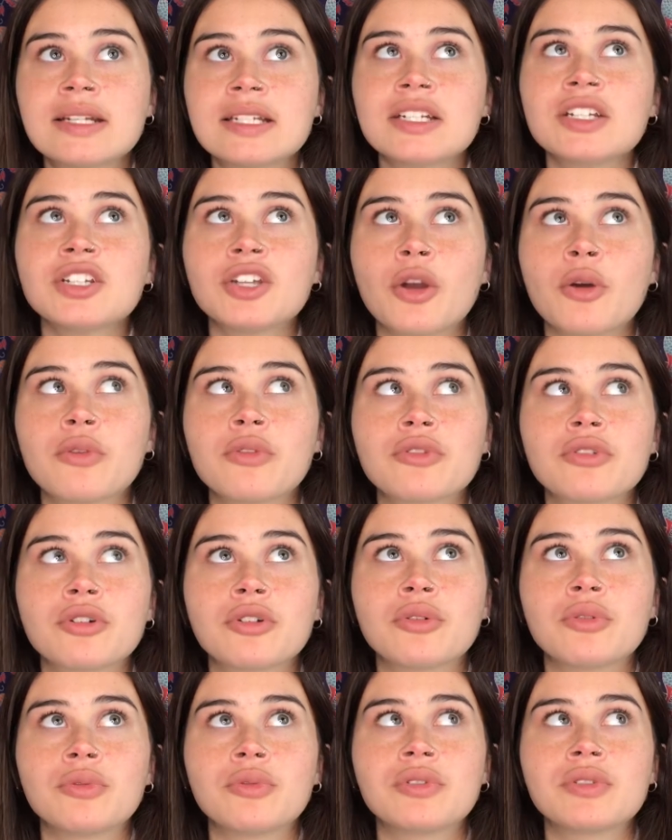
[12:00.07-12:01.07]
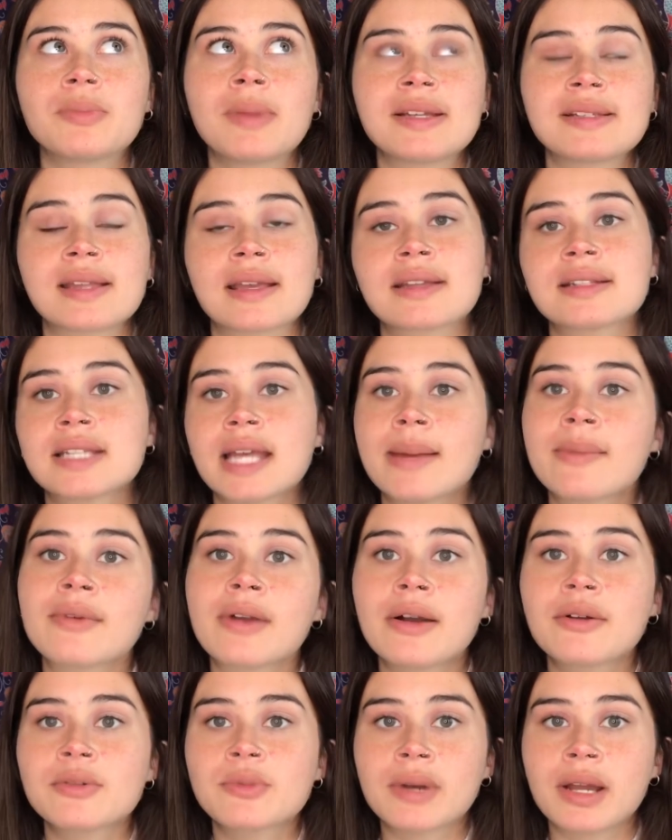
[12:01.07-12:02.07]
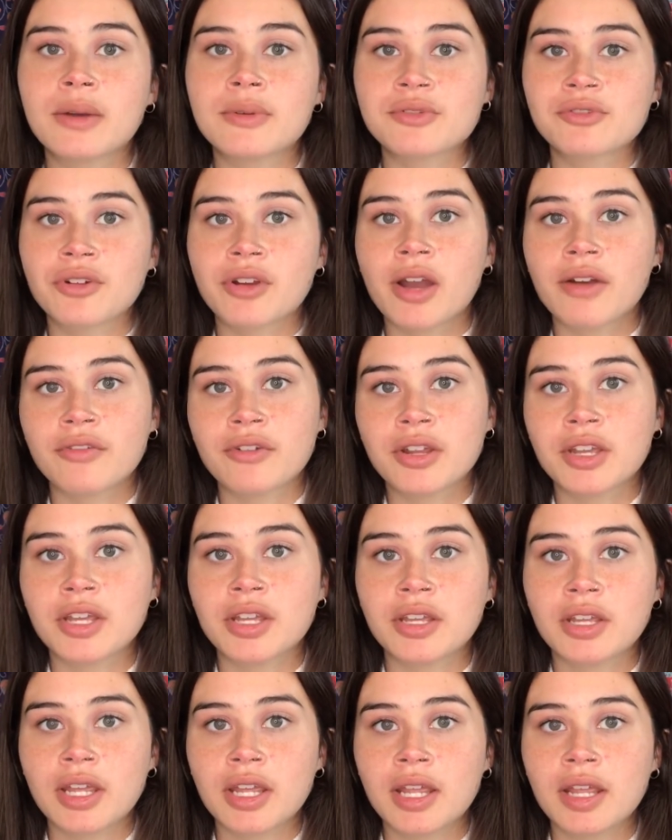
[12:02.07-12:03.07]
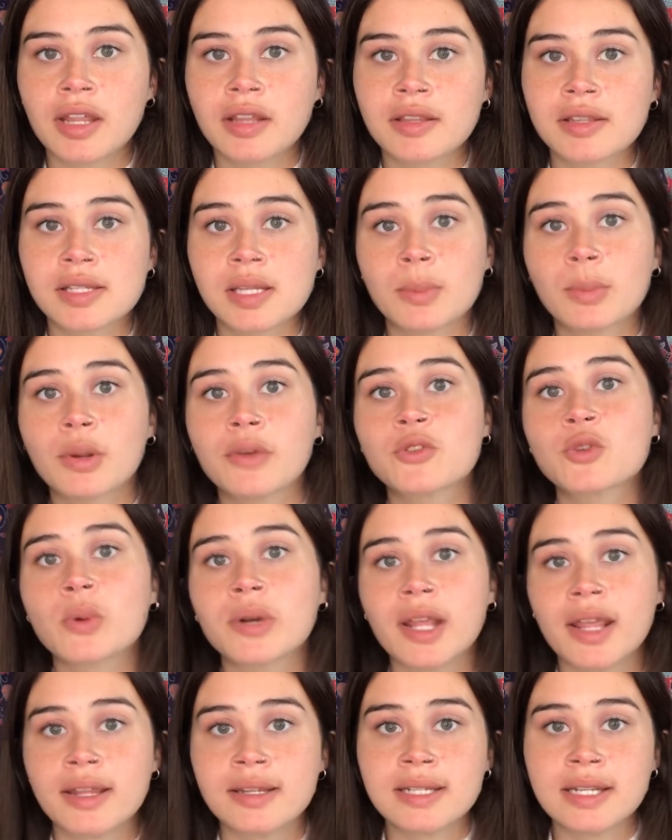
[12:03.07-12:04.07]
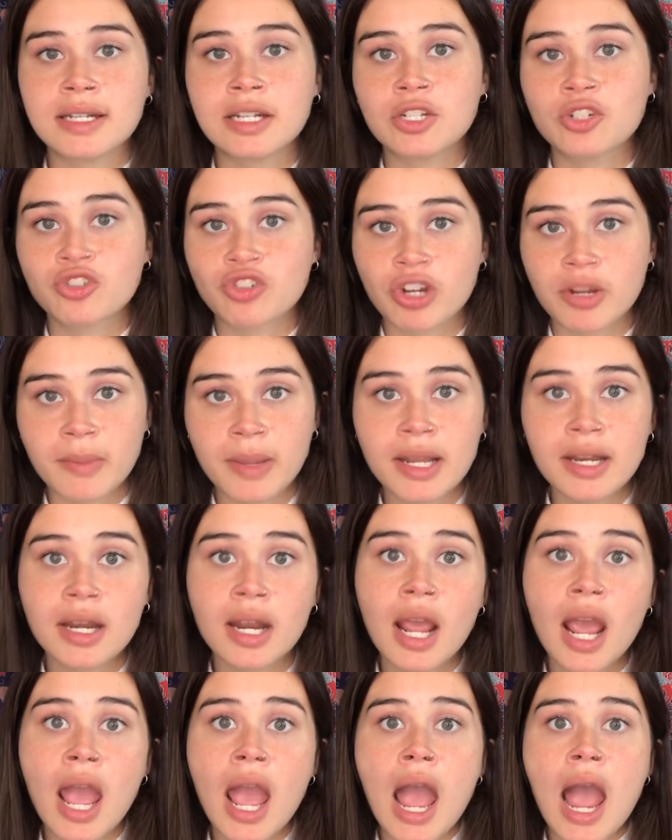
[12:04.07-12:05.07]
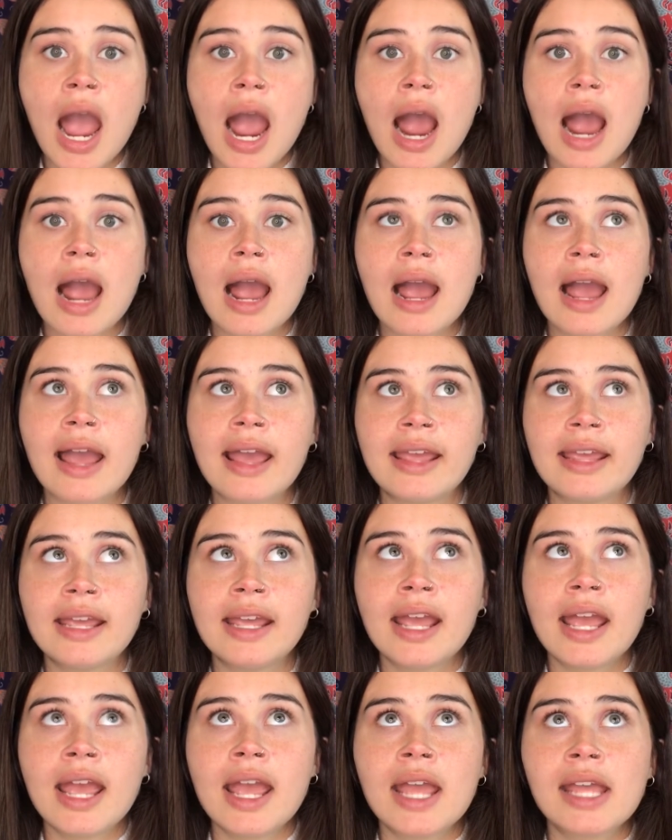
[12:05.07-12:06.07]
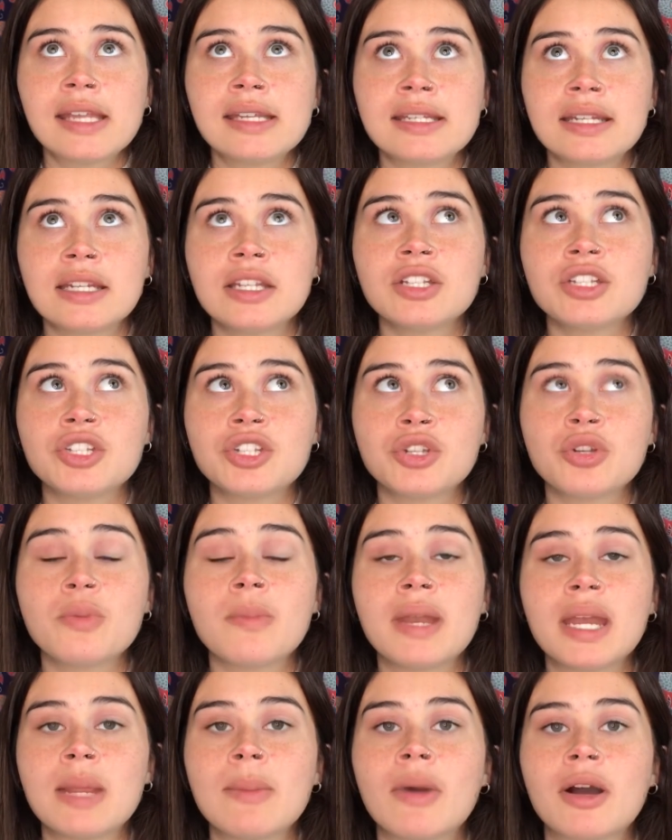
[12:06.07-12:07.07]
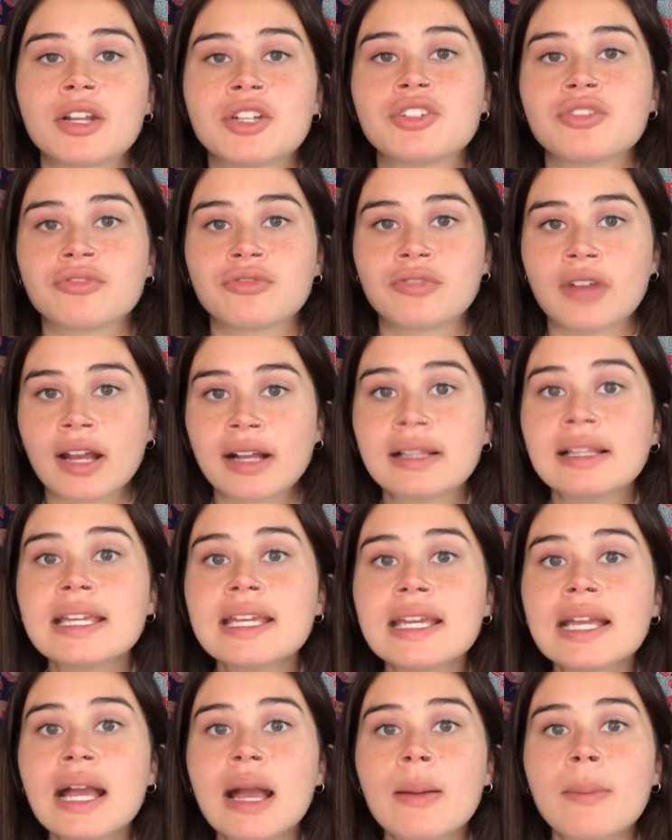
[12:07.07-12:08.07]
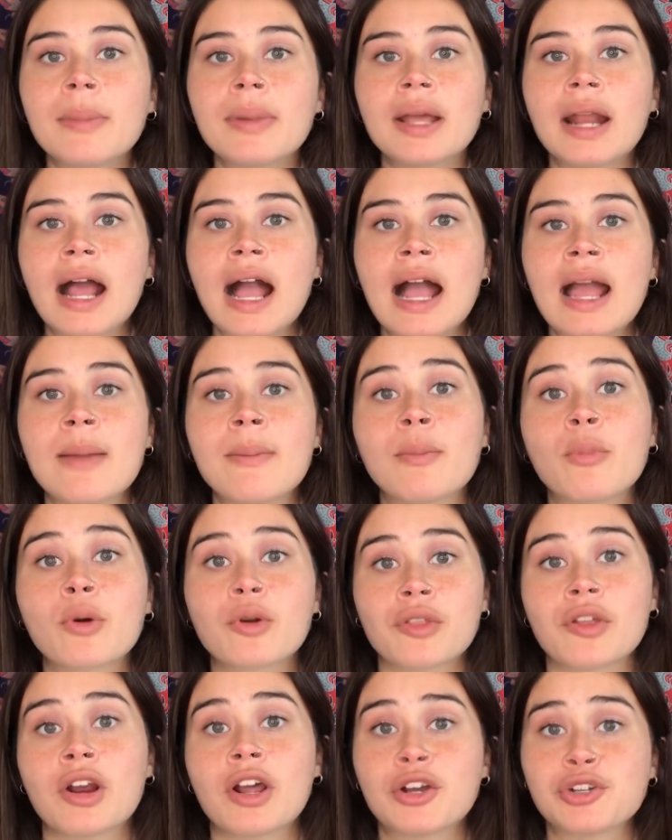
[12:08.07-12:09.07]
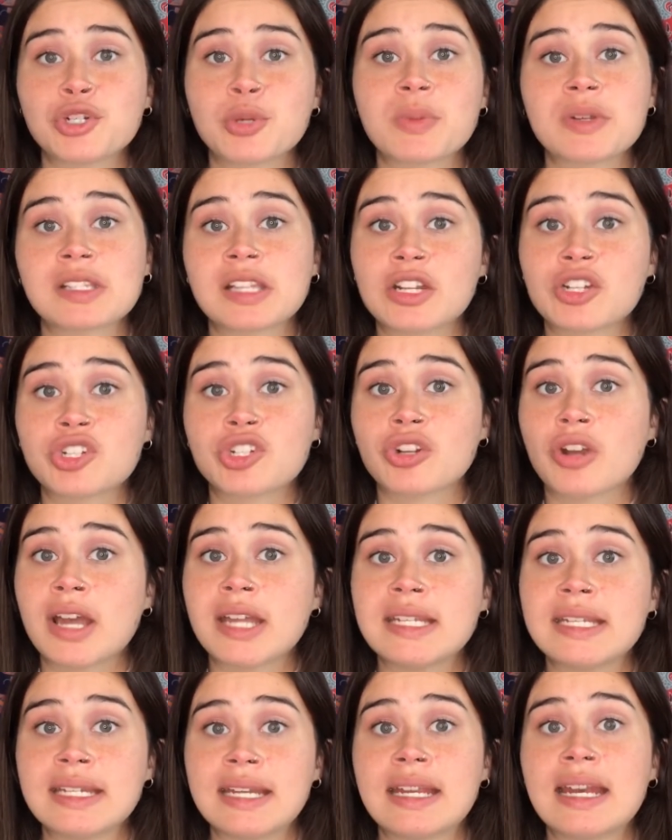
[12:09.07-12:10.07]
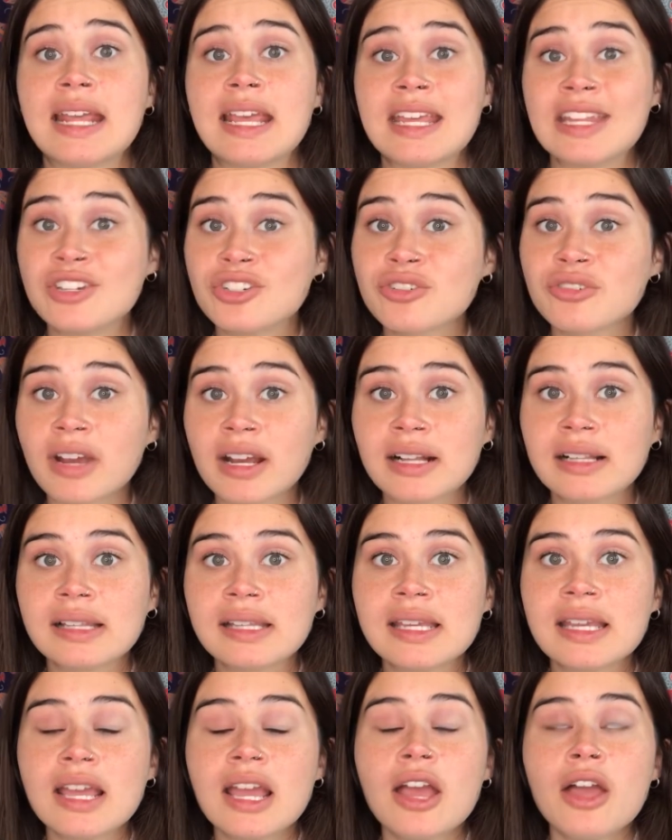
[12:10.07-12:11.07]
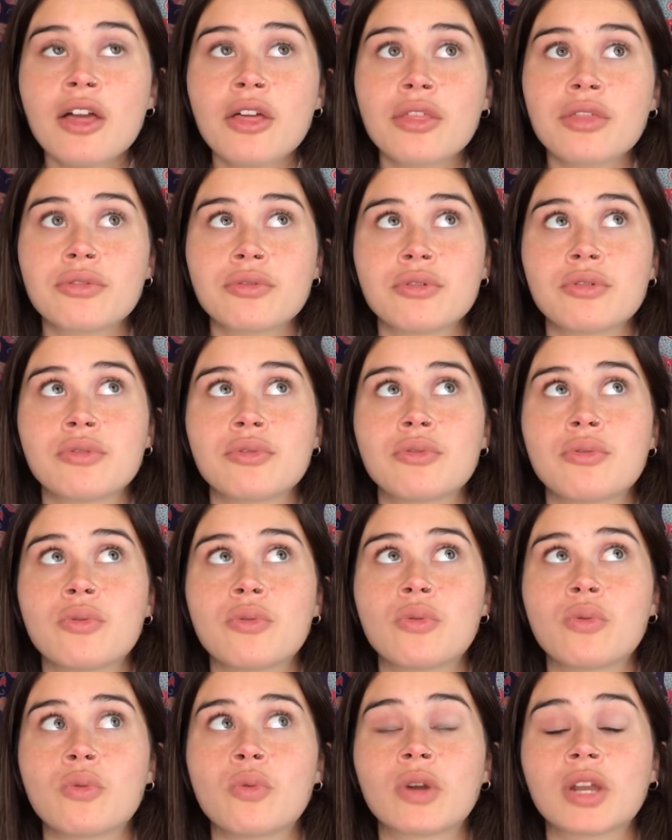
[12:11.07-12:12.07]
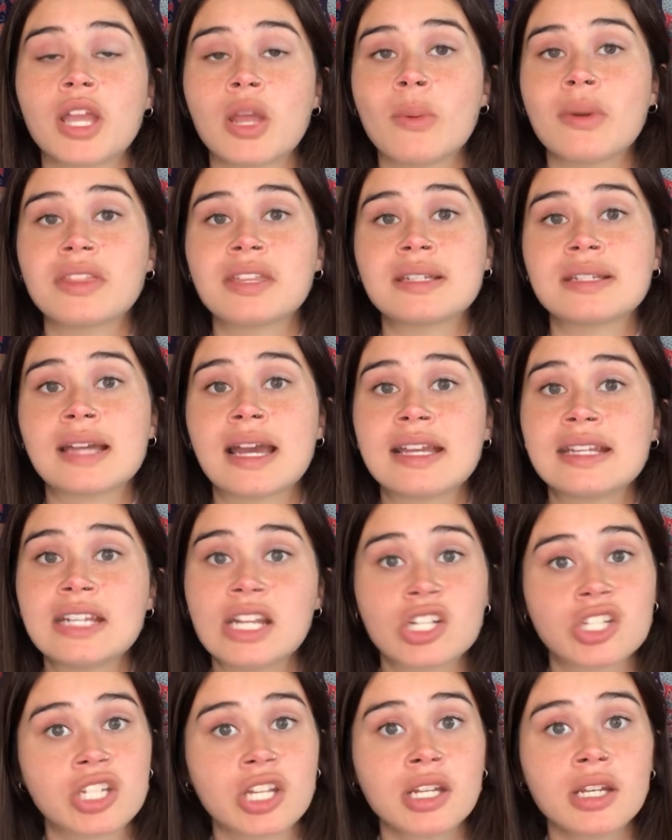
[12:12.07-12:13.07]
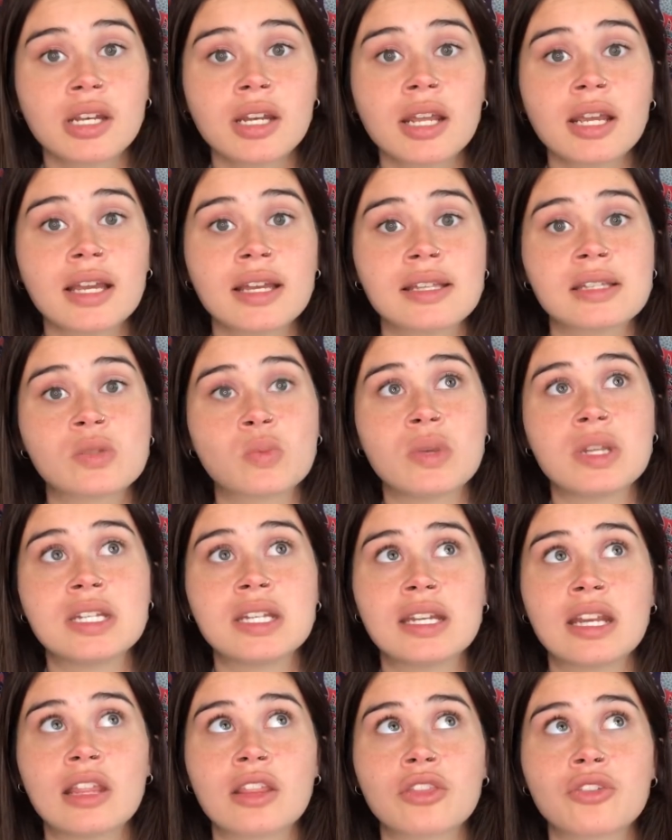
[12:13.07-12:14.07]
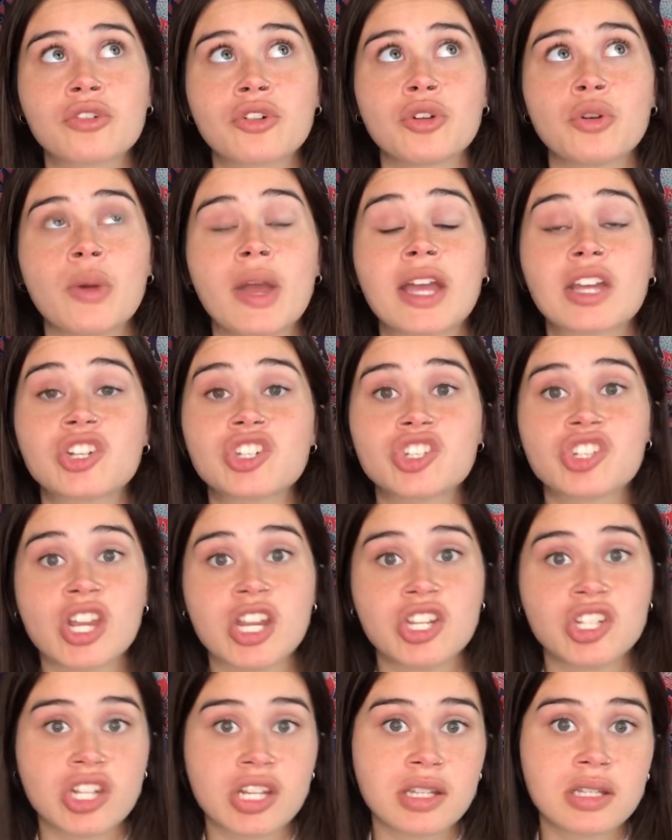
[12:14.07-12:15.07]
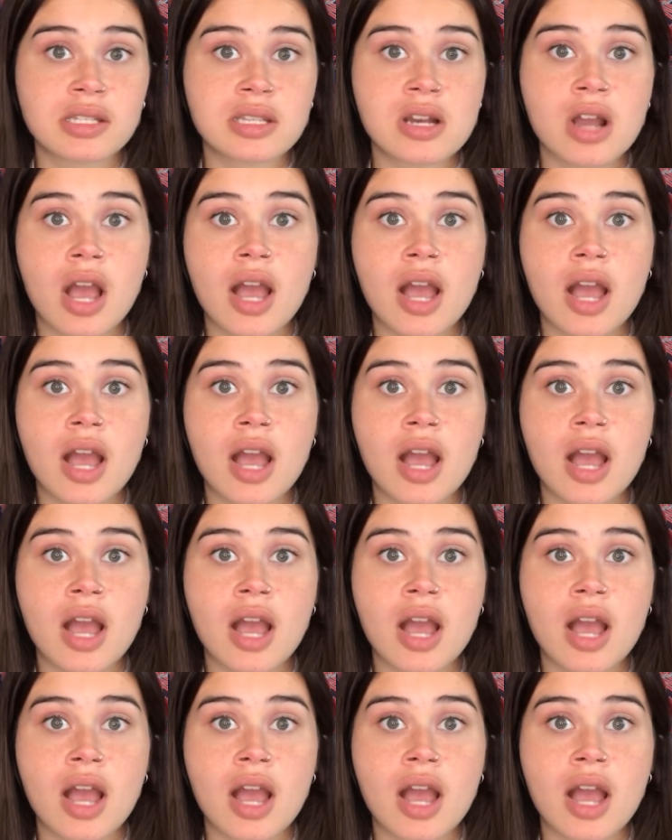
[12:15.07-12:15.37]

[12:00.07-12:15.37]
didn't go through my second time around when I was recovering in the summer of 2018 in treatment. I didn't do Minnie Maud directly, but I'm more than 100% sure I did it indirectly through working with a dietitian, because we did it through exchanges,